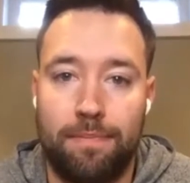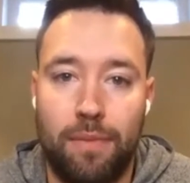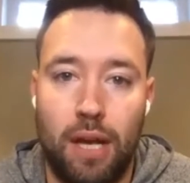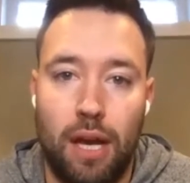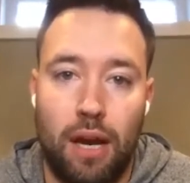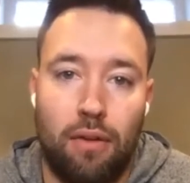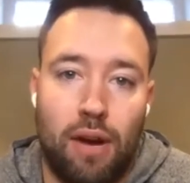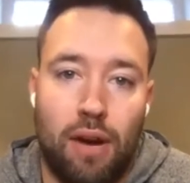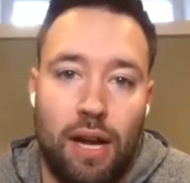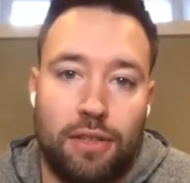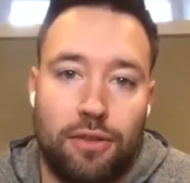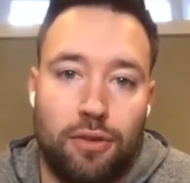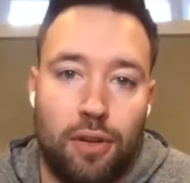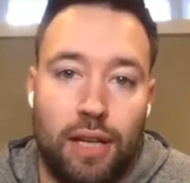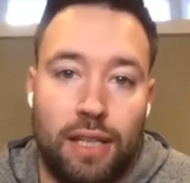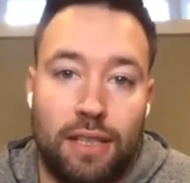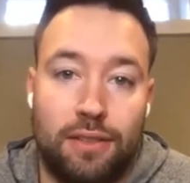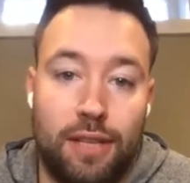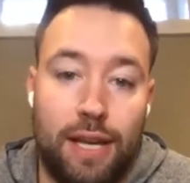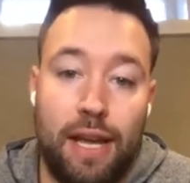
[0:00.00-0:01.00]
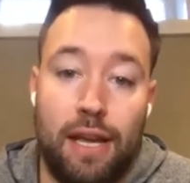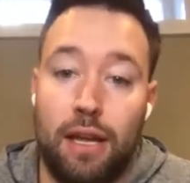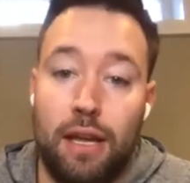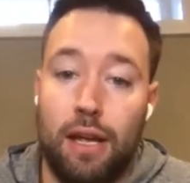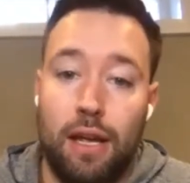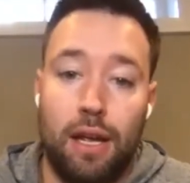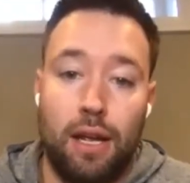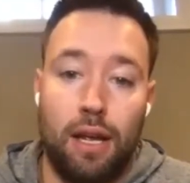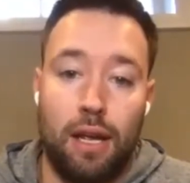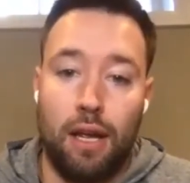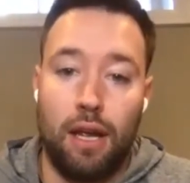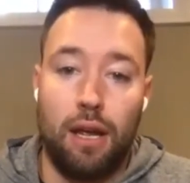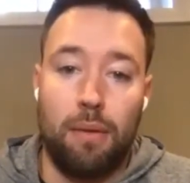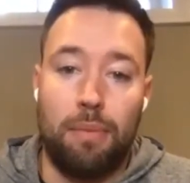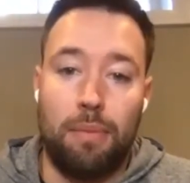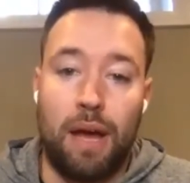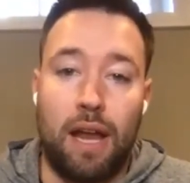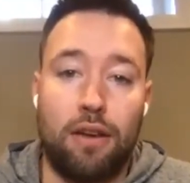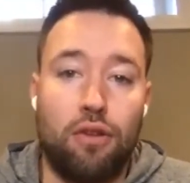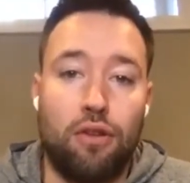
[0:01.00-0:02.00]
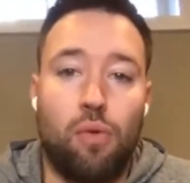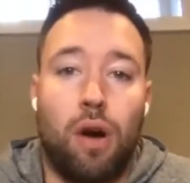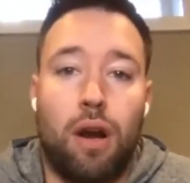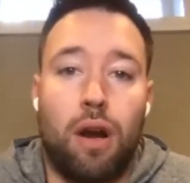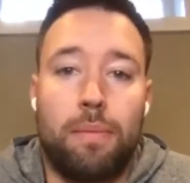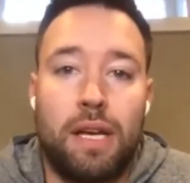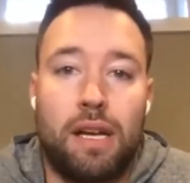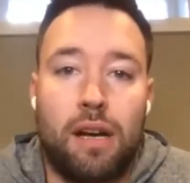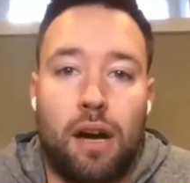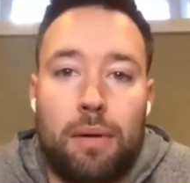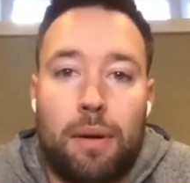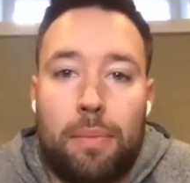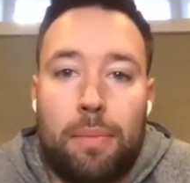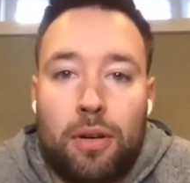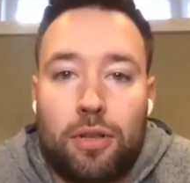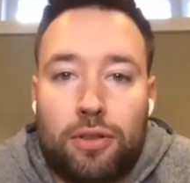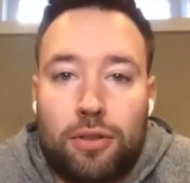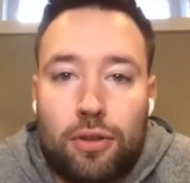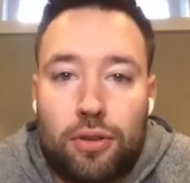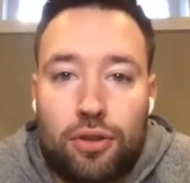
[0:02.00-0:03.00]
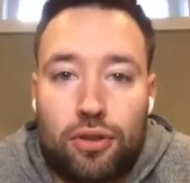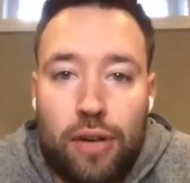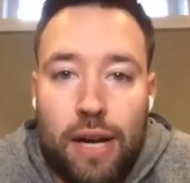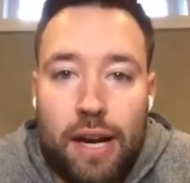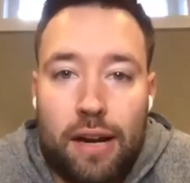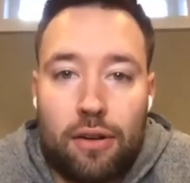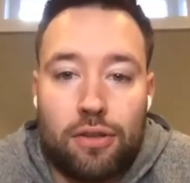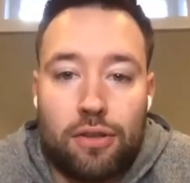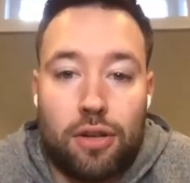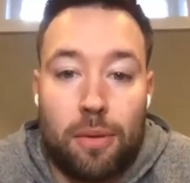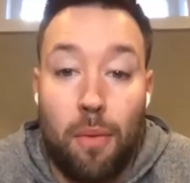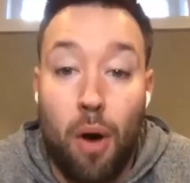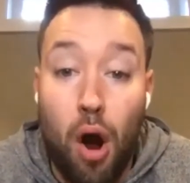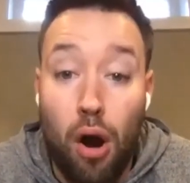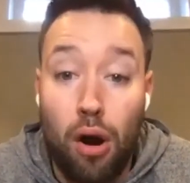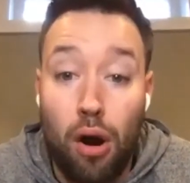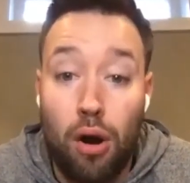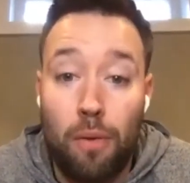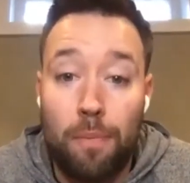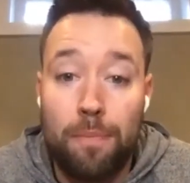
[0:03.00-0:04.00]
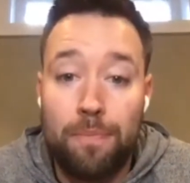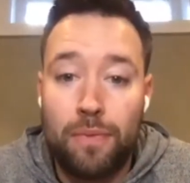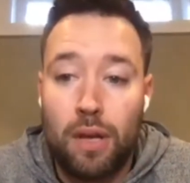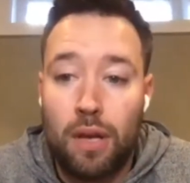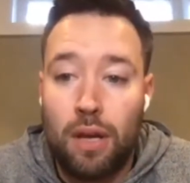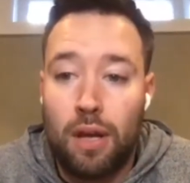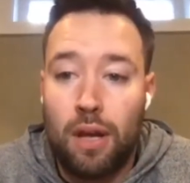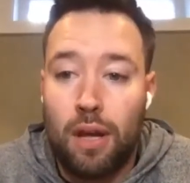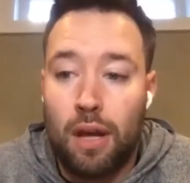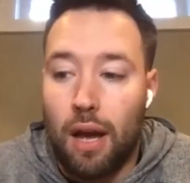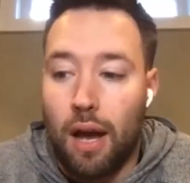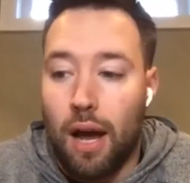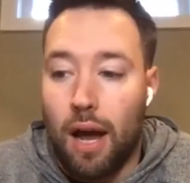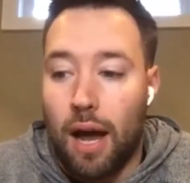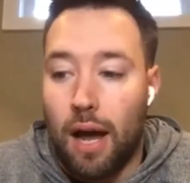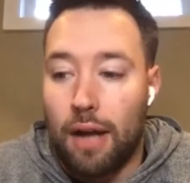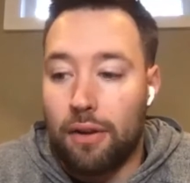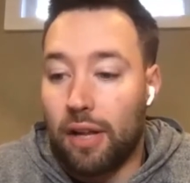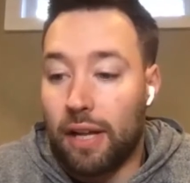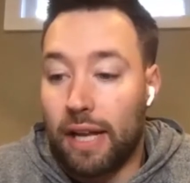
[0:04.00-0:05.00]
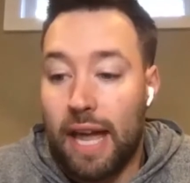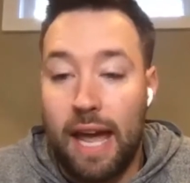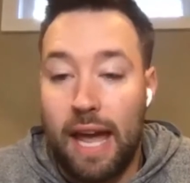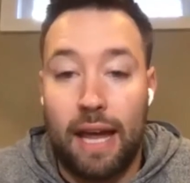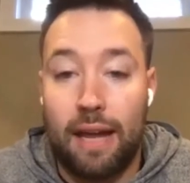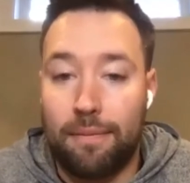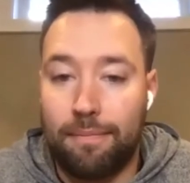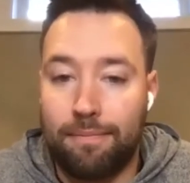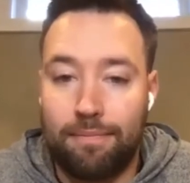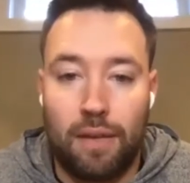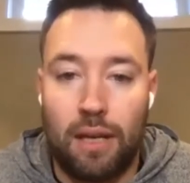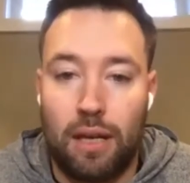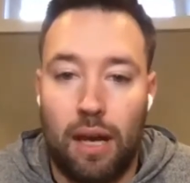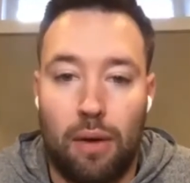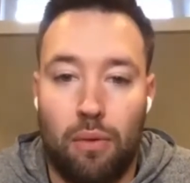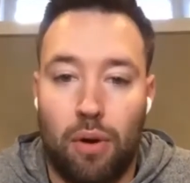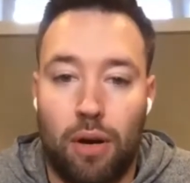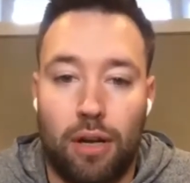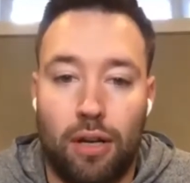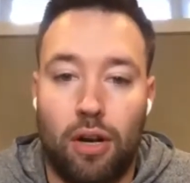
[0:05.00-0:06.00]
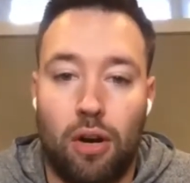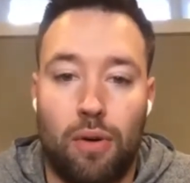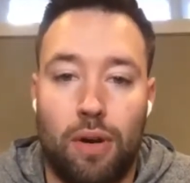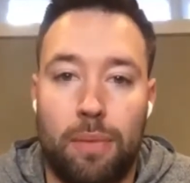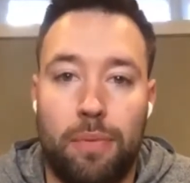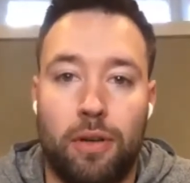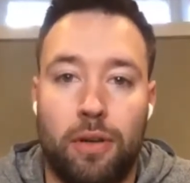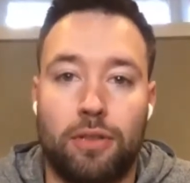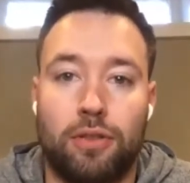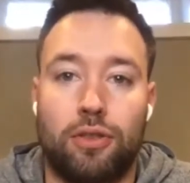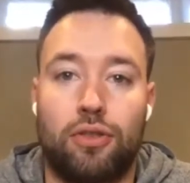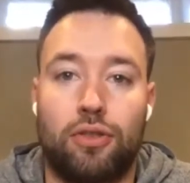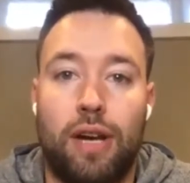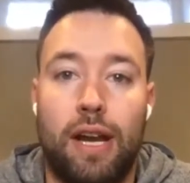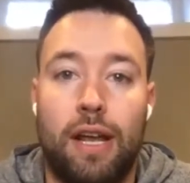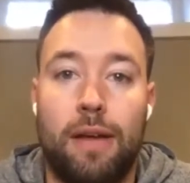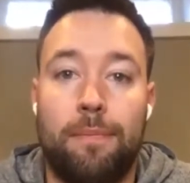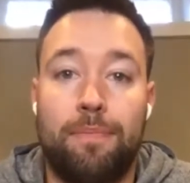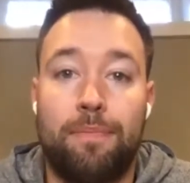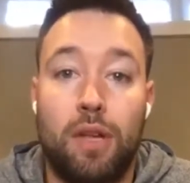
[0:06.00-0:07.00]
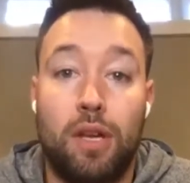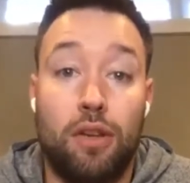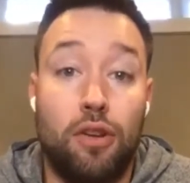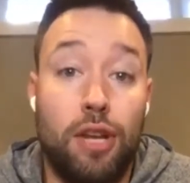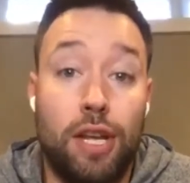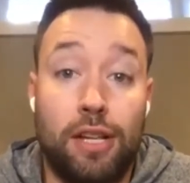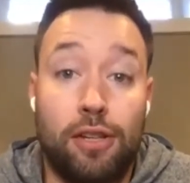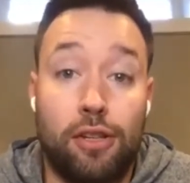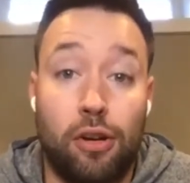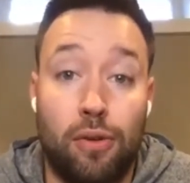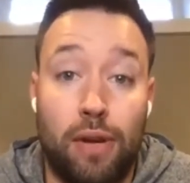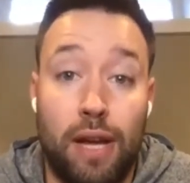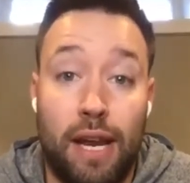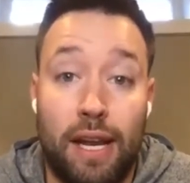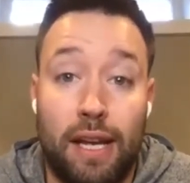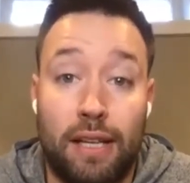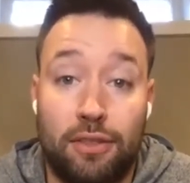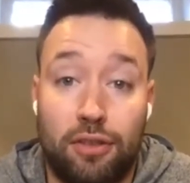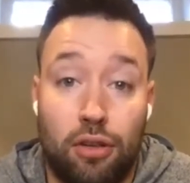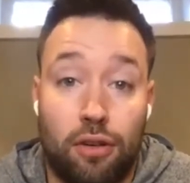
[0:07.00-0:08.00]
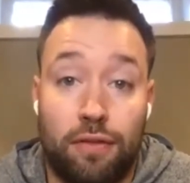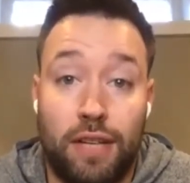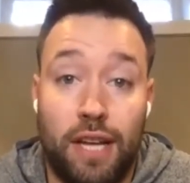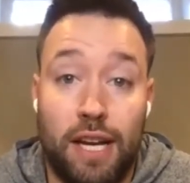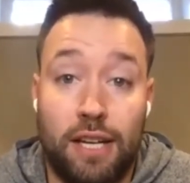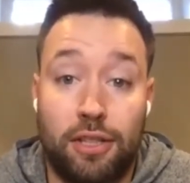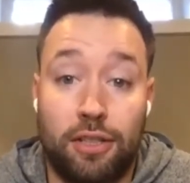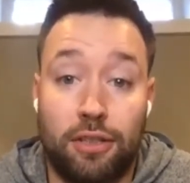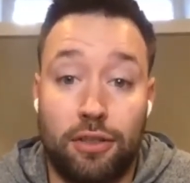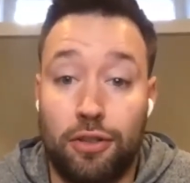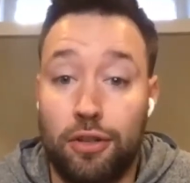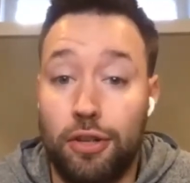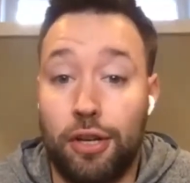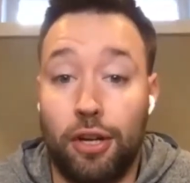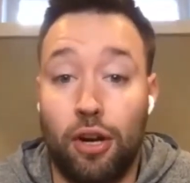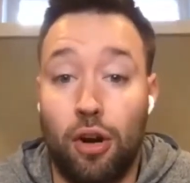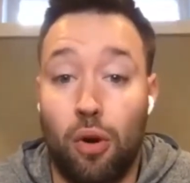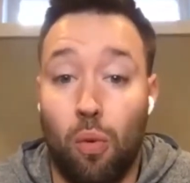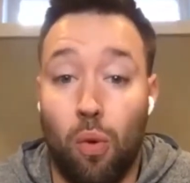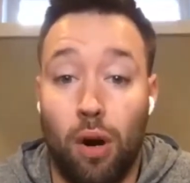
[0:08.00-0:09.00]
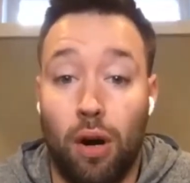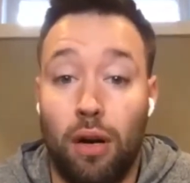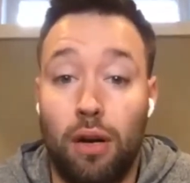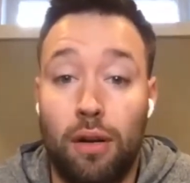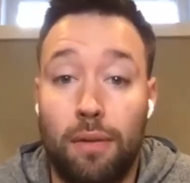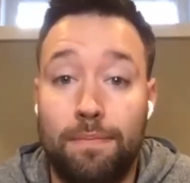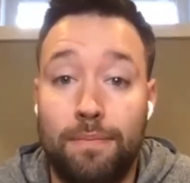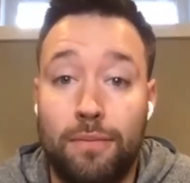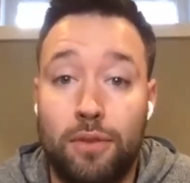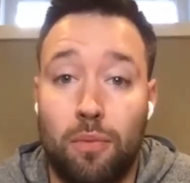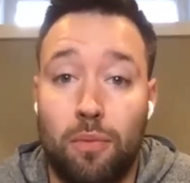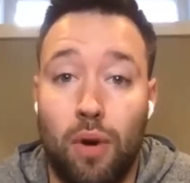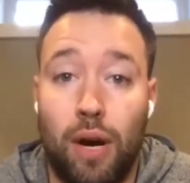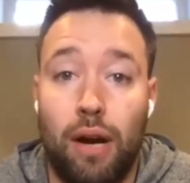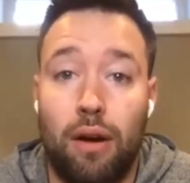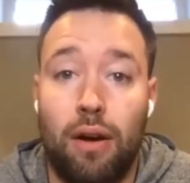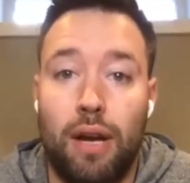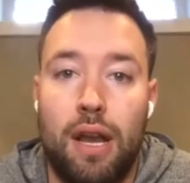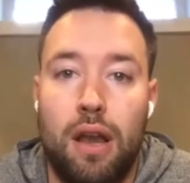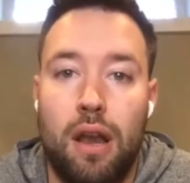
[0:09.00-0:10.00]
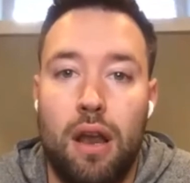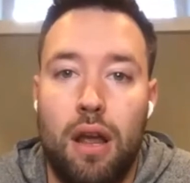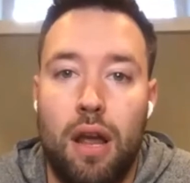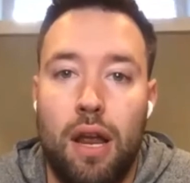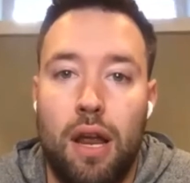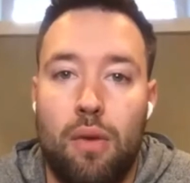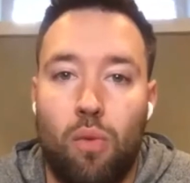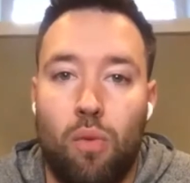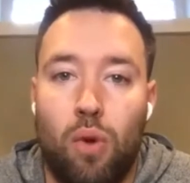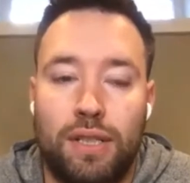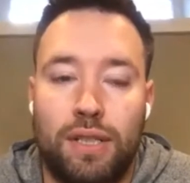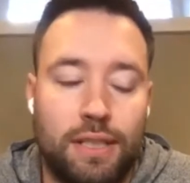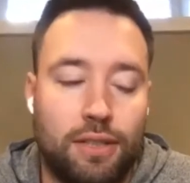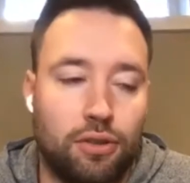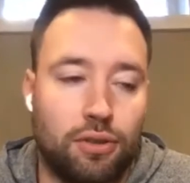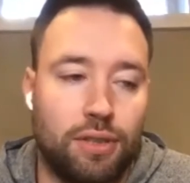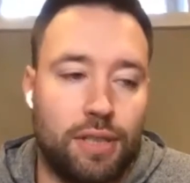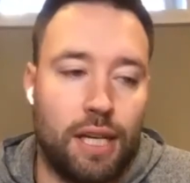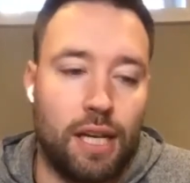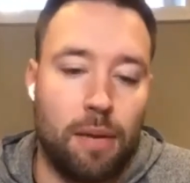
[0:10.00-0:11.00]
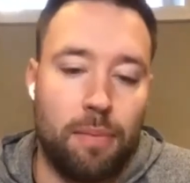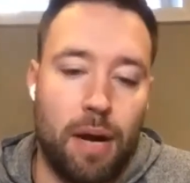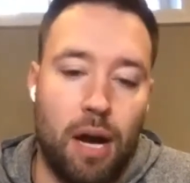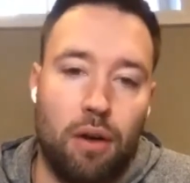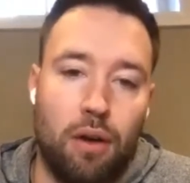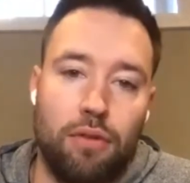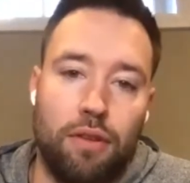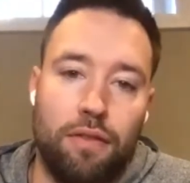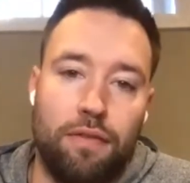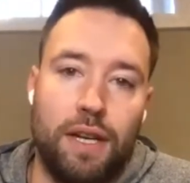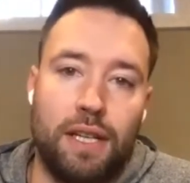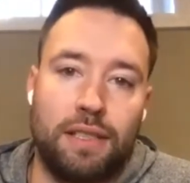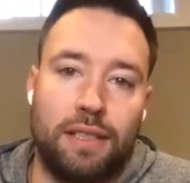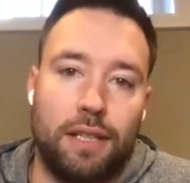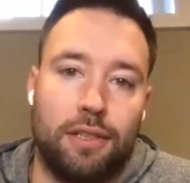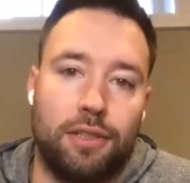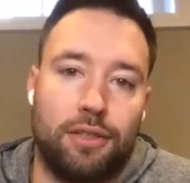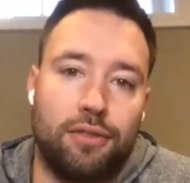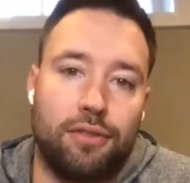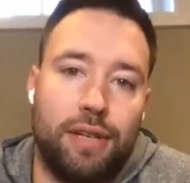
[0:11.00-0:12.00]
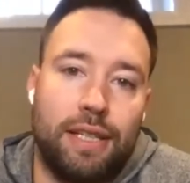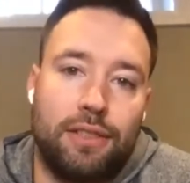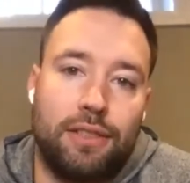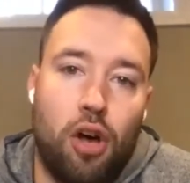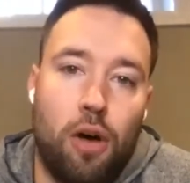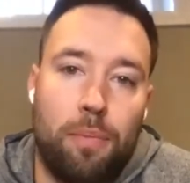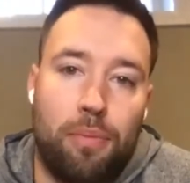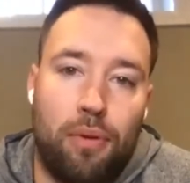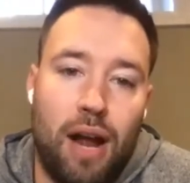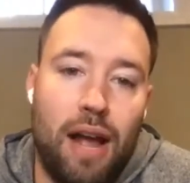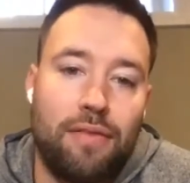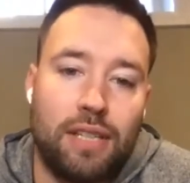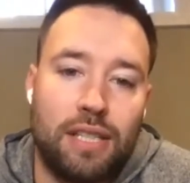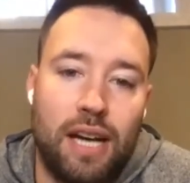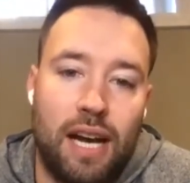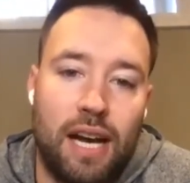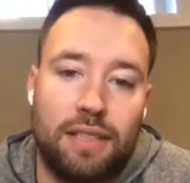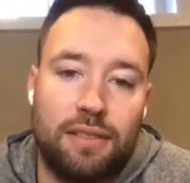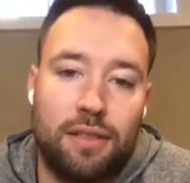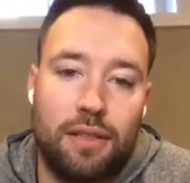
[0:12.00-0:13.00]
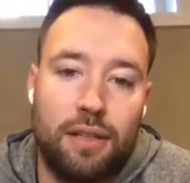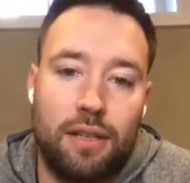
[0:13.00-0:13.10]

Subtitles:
And right, so like say, Ben, you want to become a personal trainer tomorrow. You're like, hey, I want to go into personal training, you need to go get a certification so you can go work somewhere. And what's interesting about the fitness industry, it's all privatized.